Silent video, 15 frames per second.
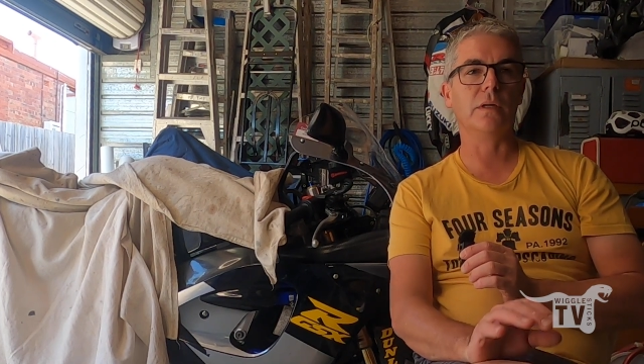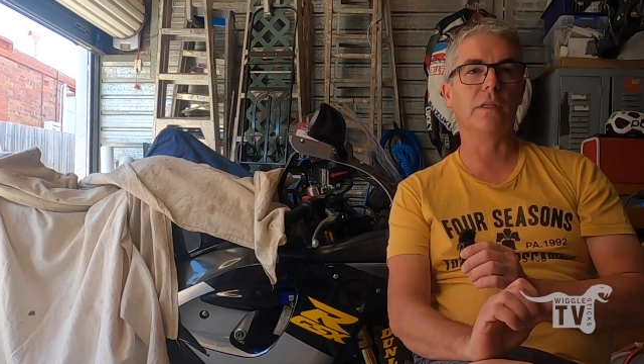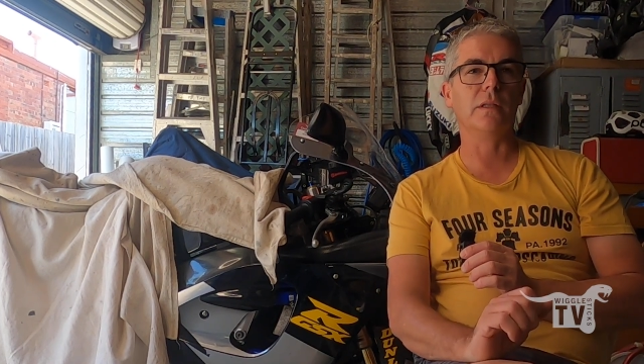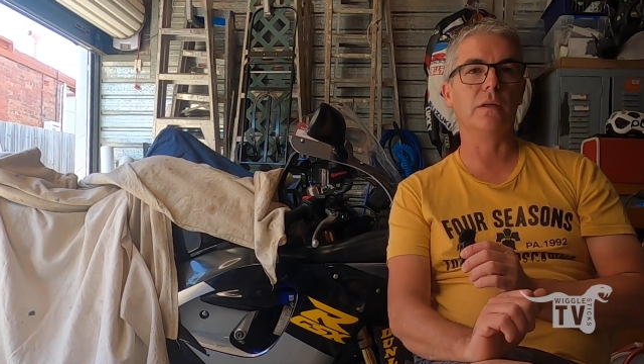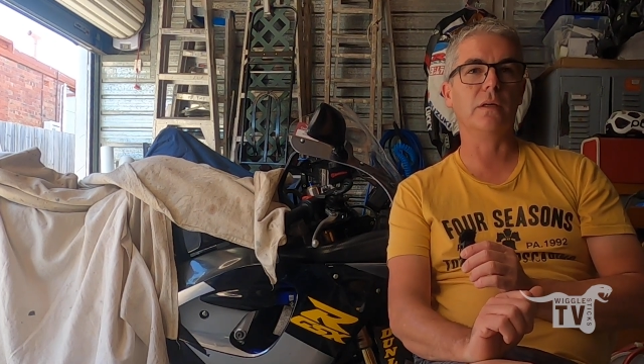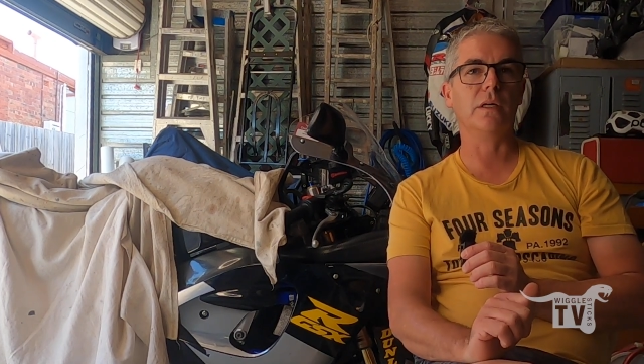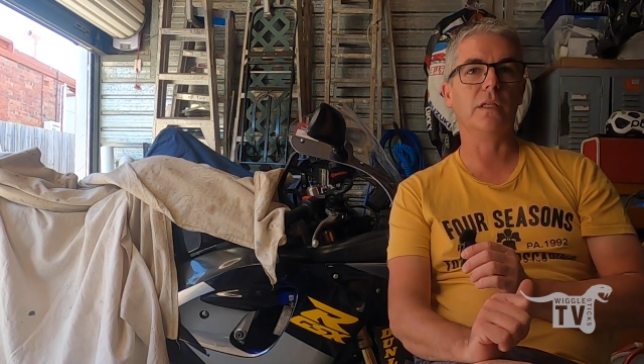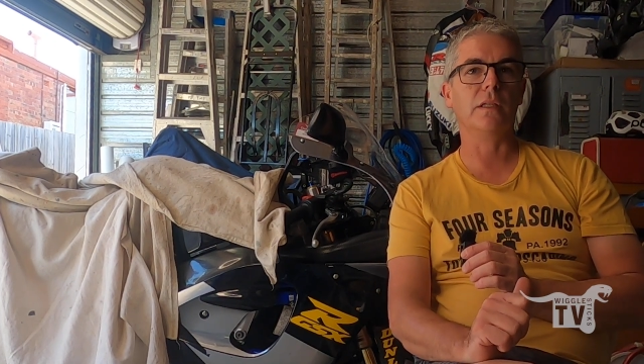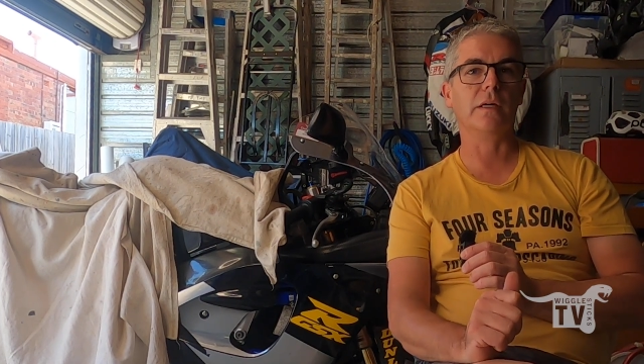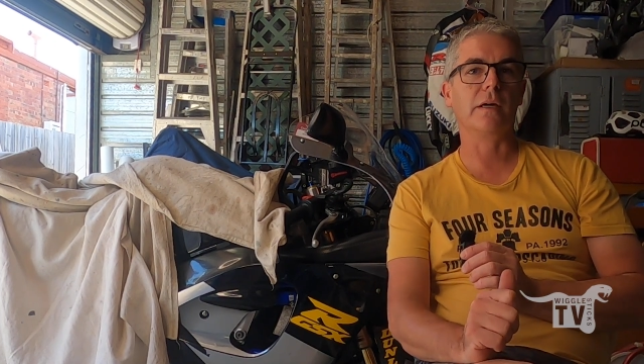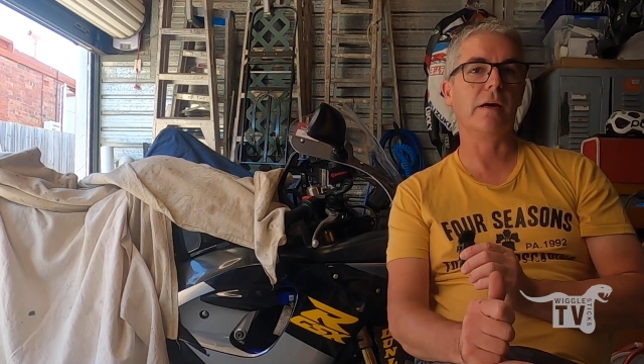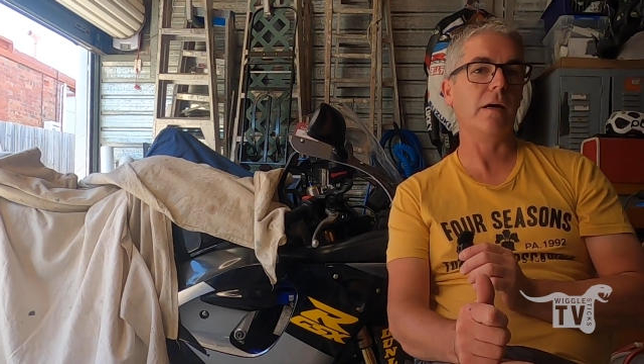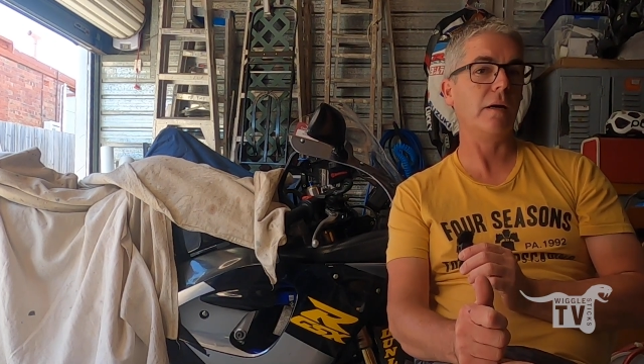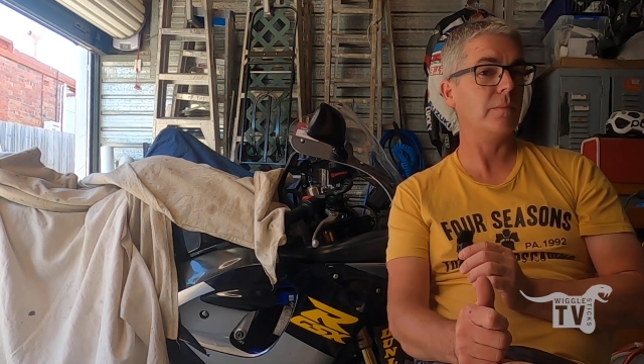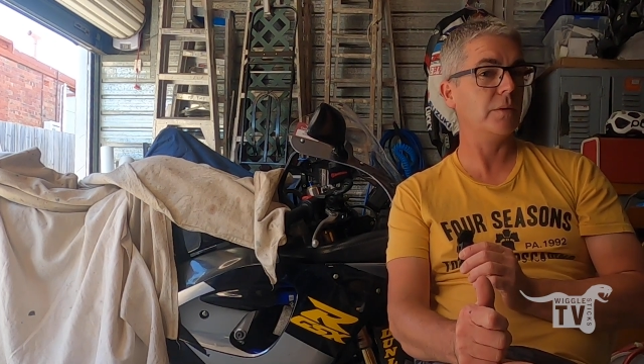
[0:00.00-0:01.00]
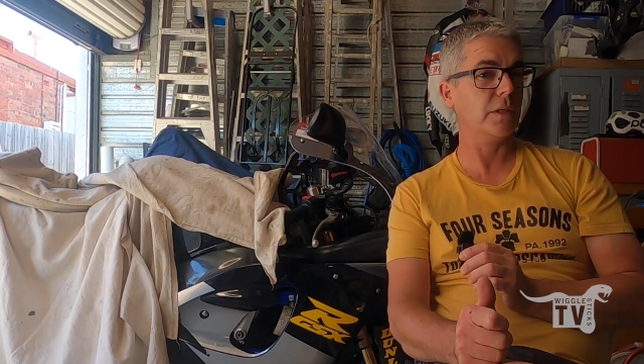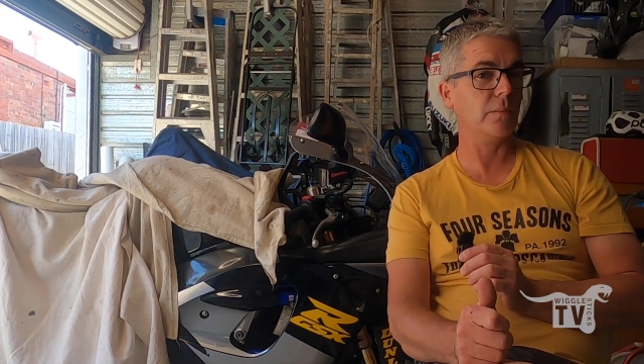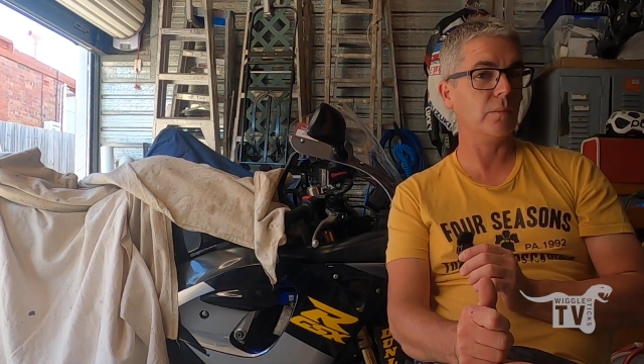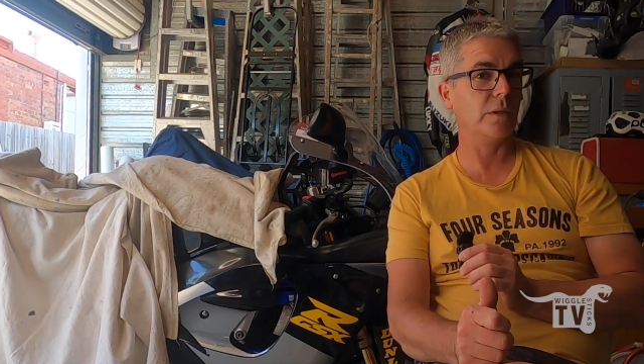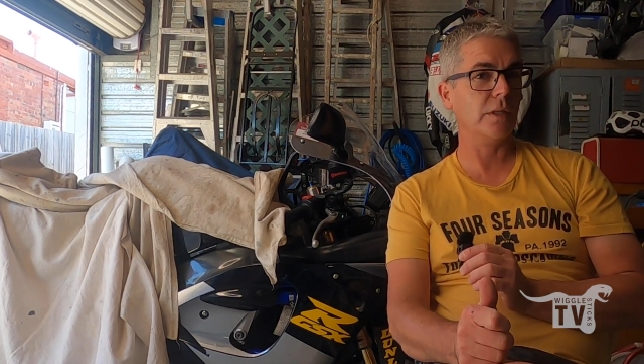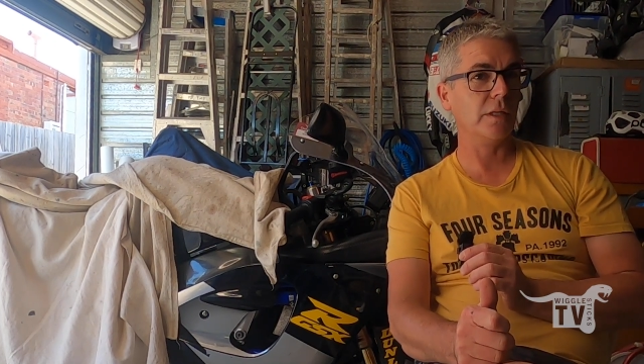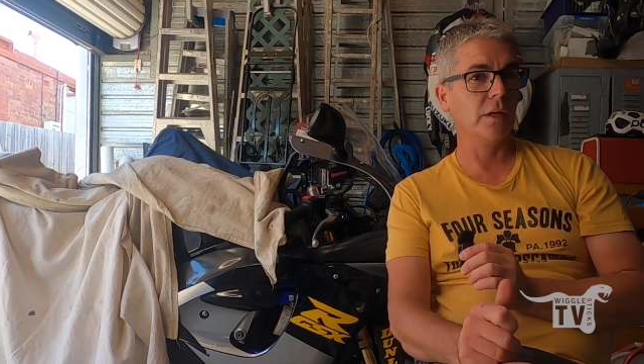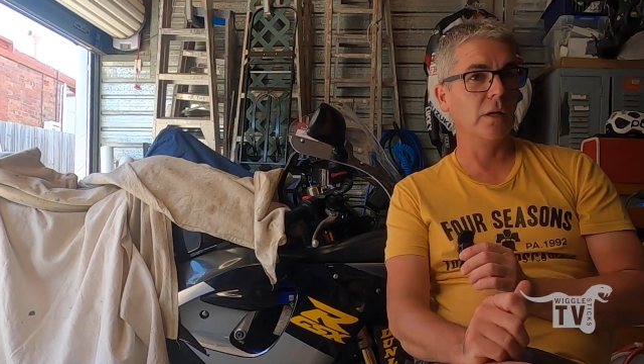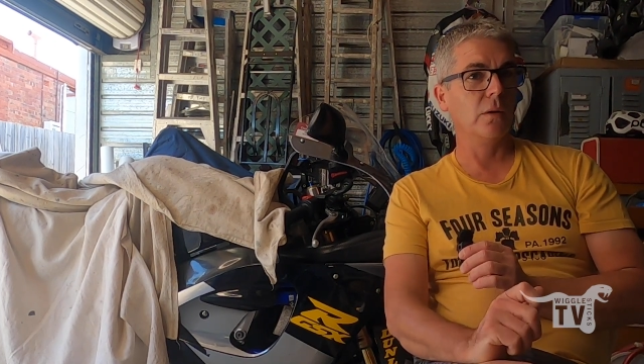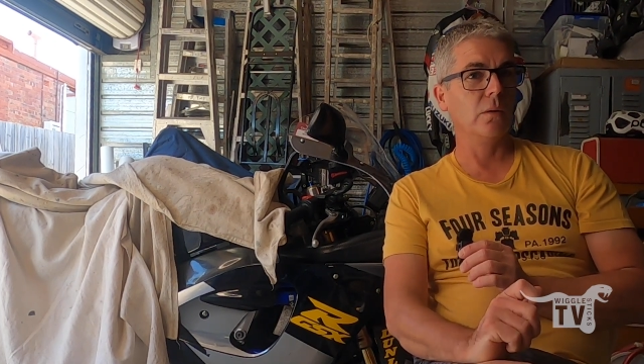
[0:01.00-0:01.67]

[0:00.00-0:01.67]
either in the carb somewhere,